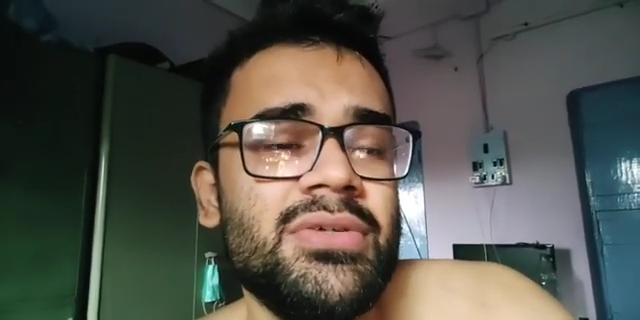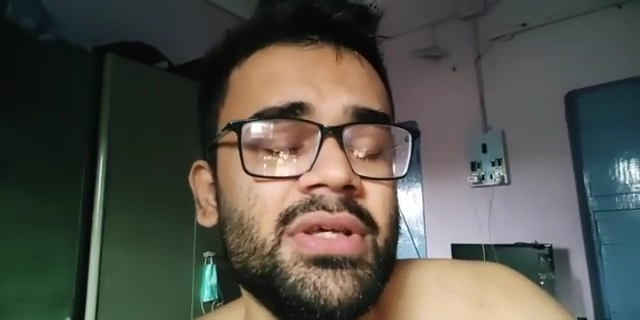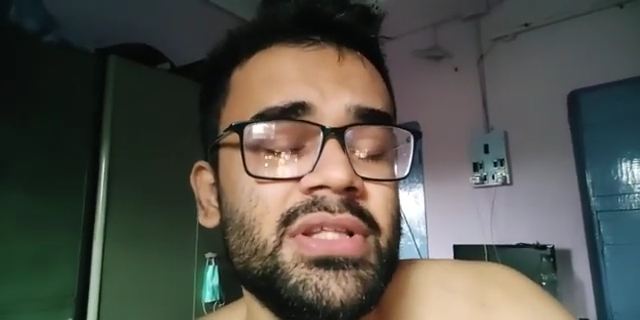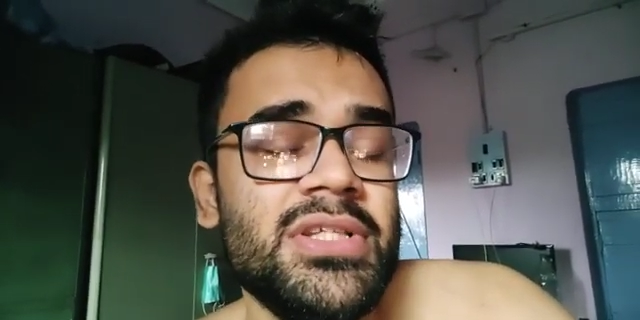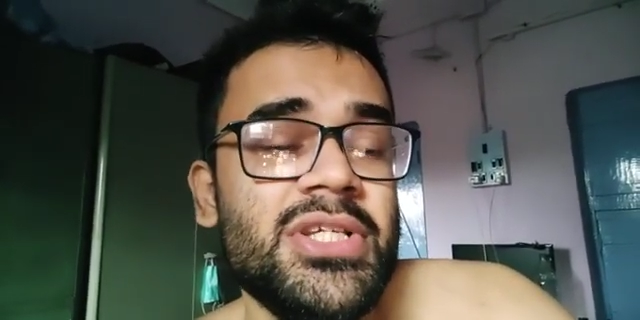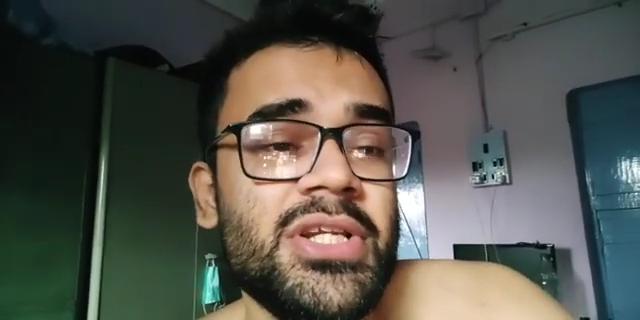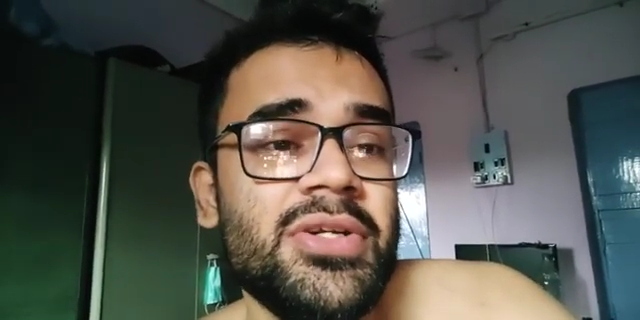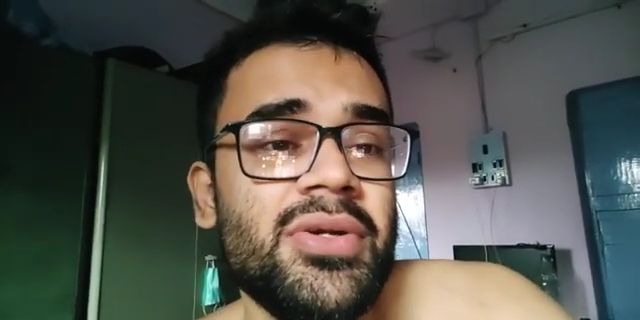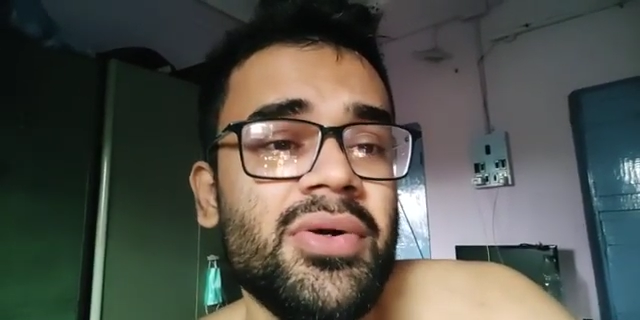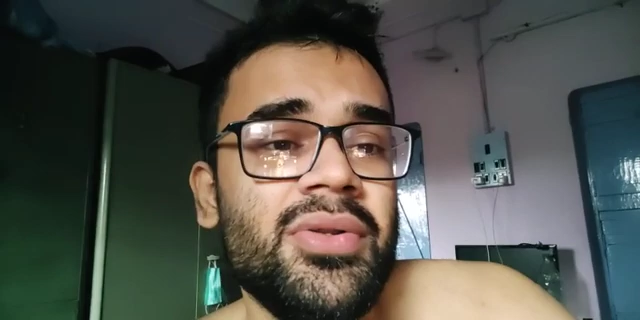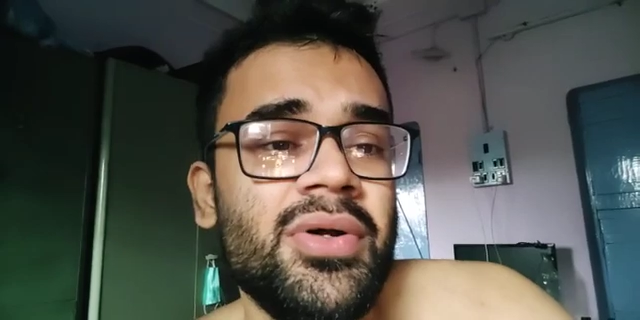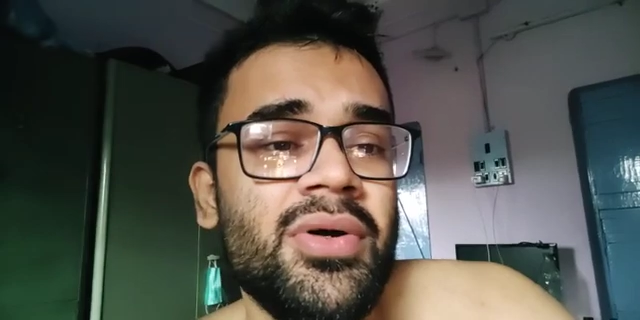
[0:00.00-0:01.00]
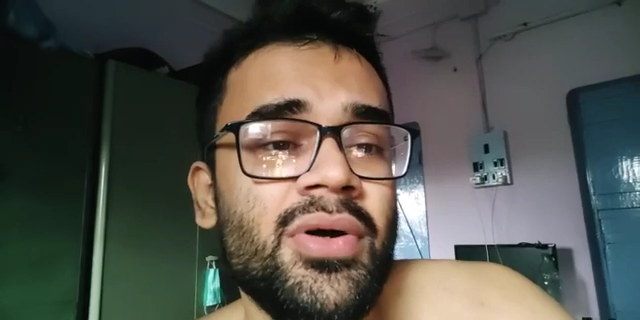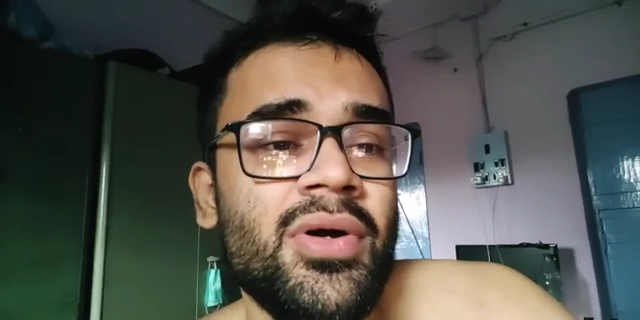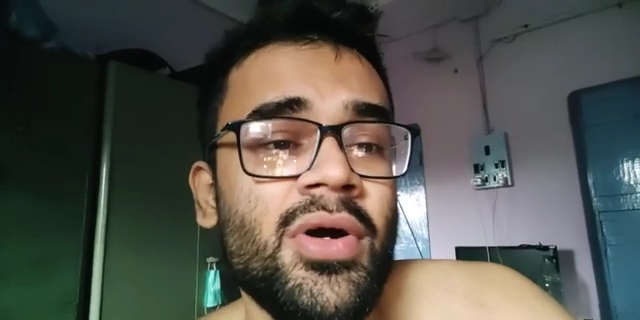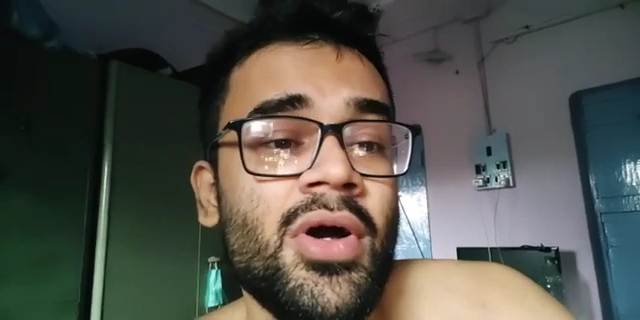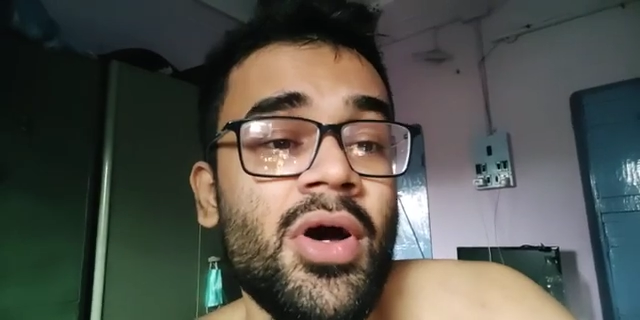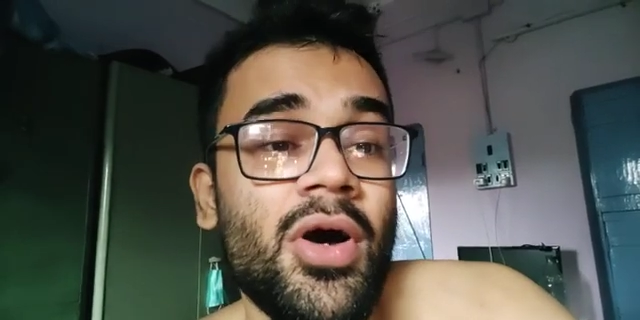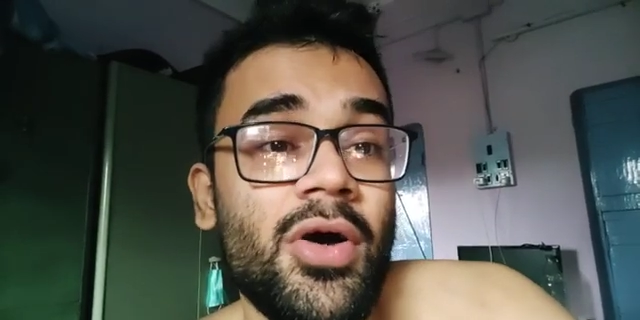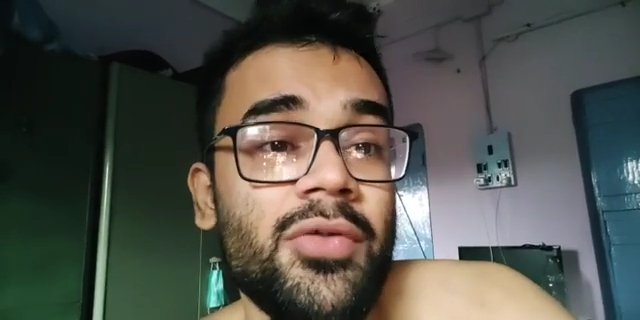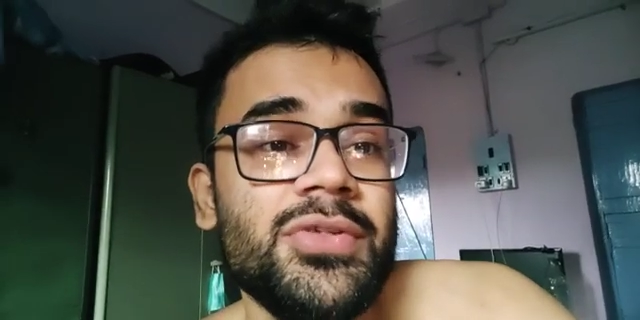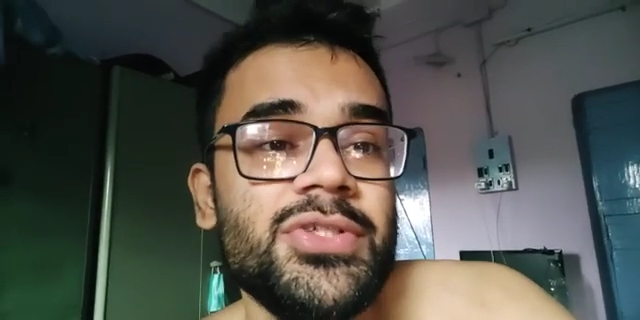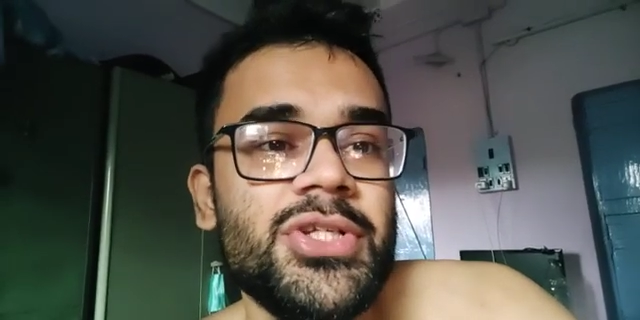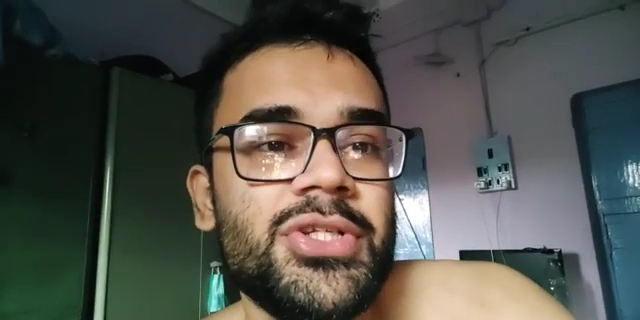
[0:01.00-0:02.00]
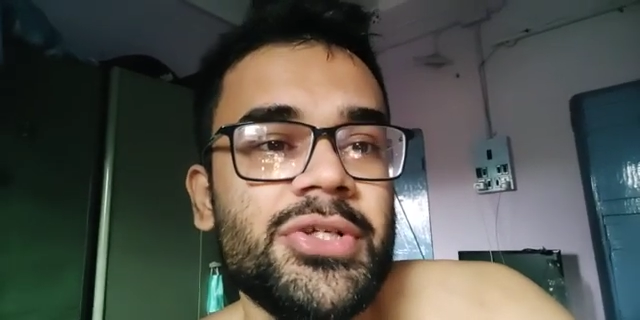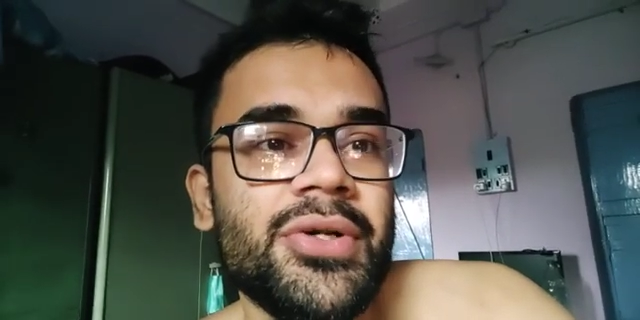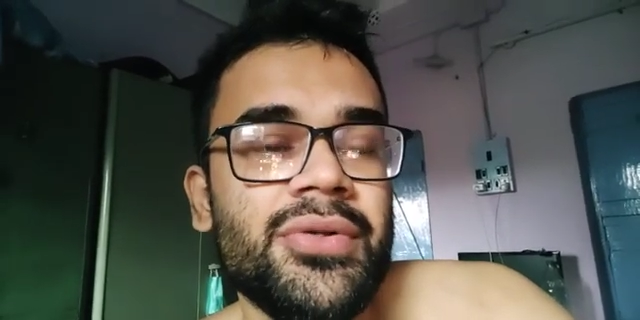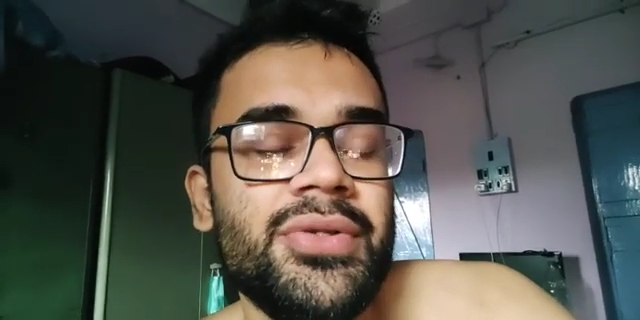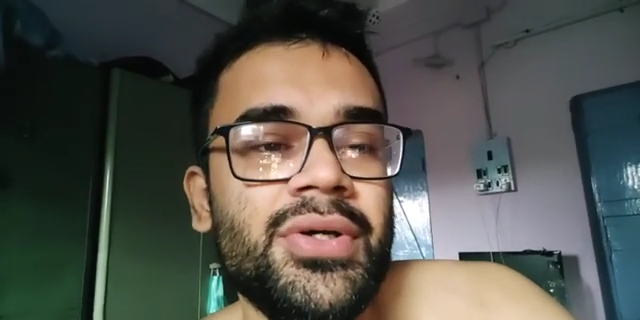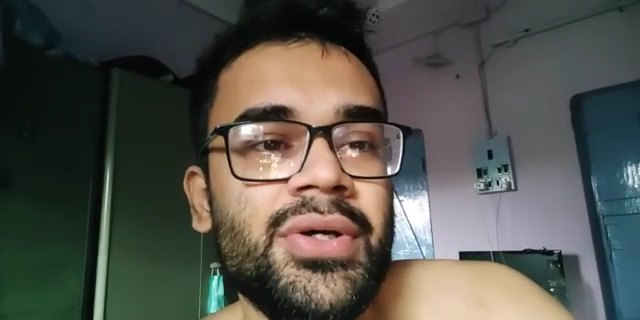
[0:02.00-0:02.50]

in the GT road, on the GT road,